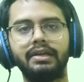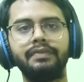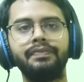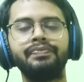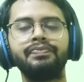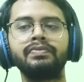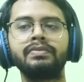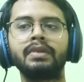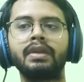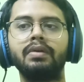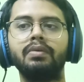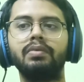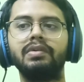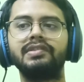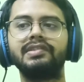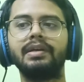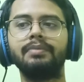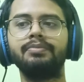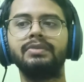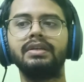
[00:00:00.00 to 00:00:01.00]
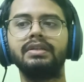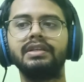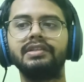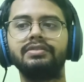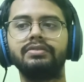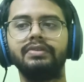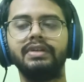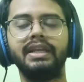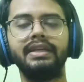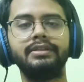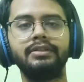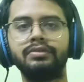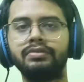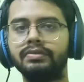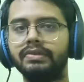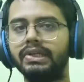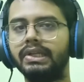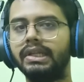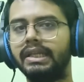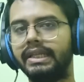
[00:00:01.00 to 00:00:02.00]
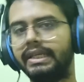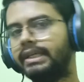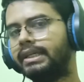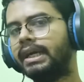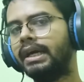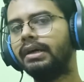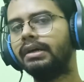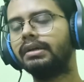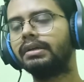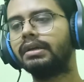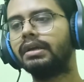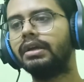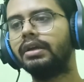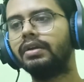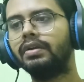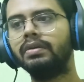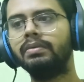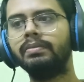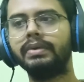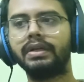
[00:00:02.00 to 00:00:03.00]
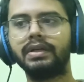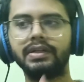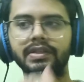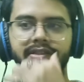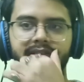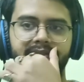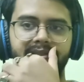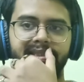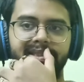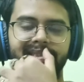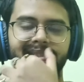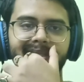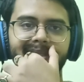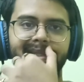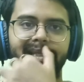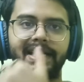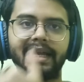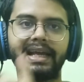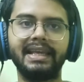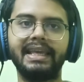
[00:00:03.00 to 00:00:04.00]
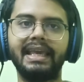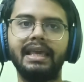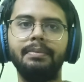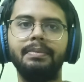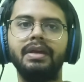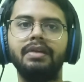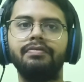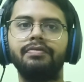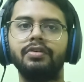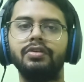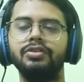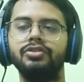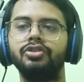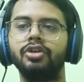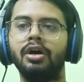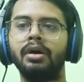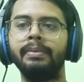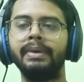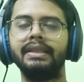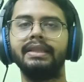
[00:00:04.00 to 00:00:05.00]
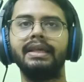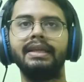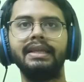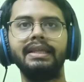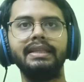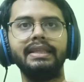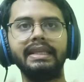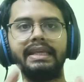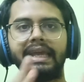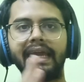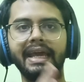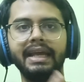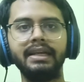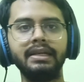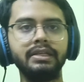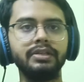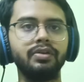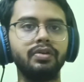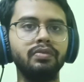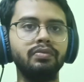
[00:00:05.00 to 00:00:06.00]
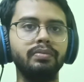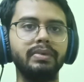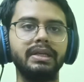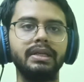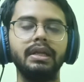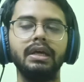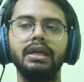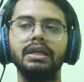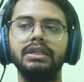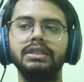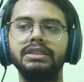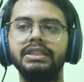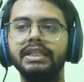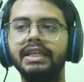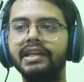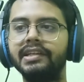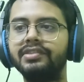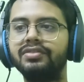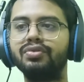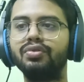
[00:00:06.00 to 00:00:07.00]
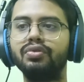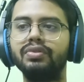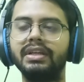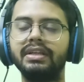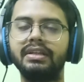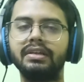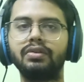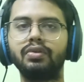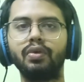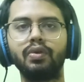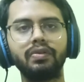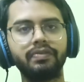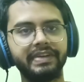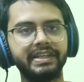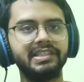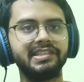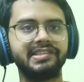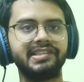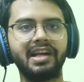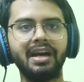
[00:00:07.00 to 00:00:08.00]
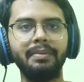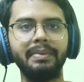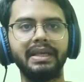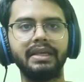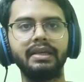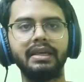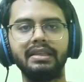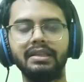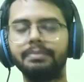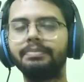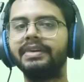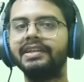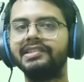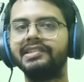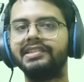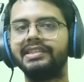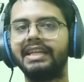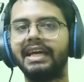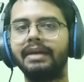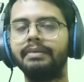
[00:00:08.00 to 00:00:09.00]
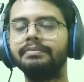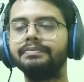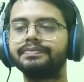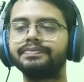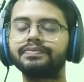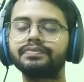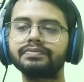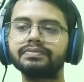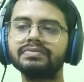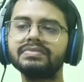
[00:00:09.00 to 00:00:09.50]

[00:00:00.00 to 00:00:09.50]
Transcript: here was something that's related to Illega, you know, because she said that I came here for a job, and then in the end, you know, when she gets to know that the chronophage is coming in the present time,